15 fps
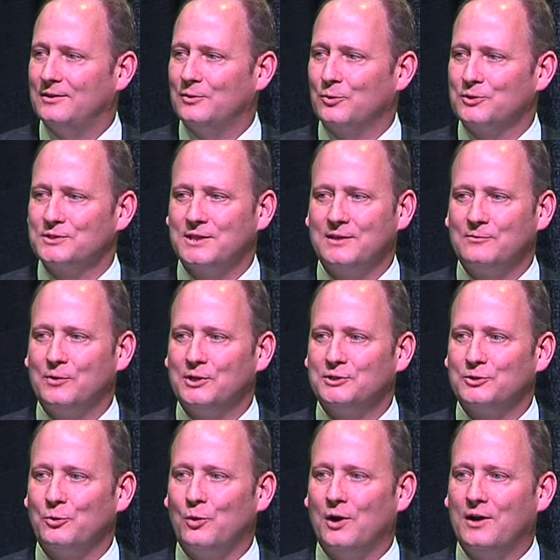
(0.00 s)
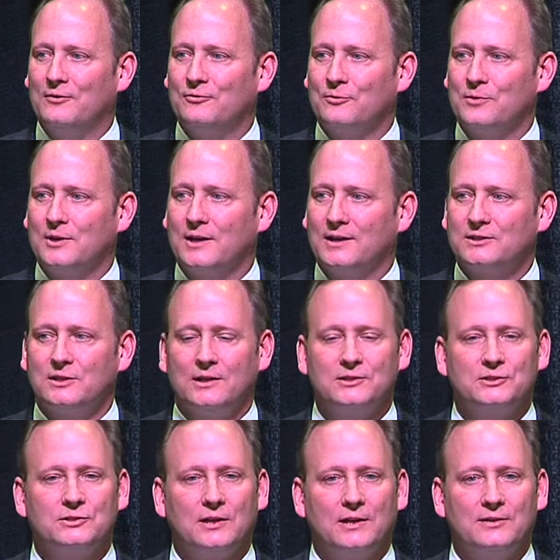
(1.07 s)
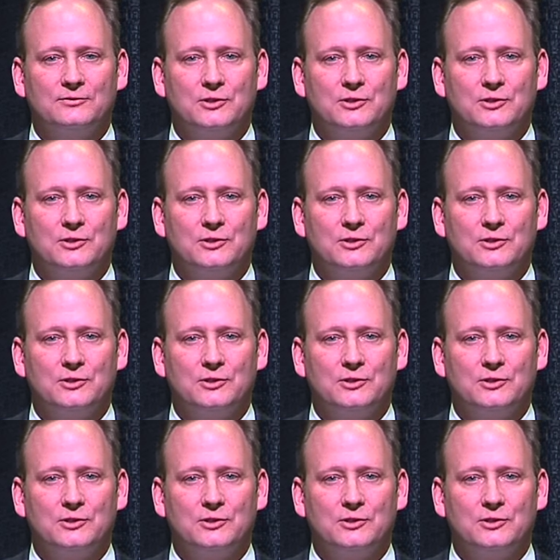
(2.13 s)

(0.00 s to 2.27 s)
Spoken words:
We're 10 months away from the next legislative